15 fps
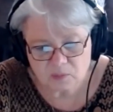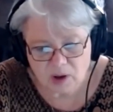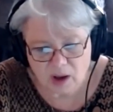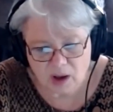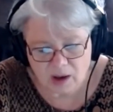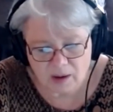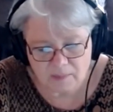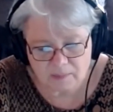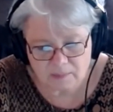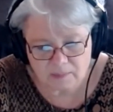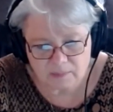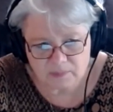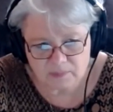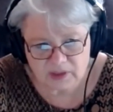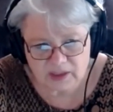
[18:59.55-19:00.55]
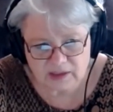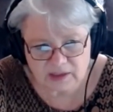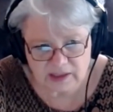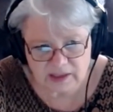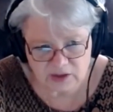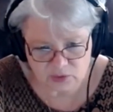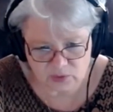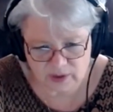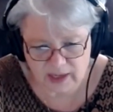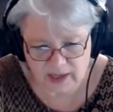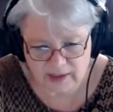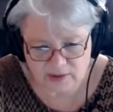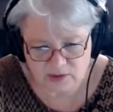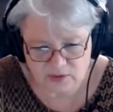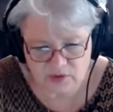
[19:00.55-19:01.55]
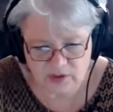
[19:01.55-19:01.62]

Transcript: that it creates are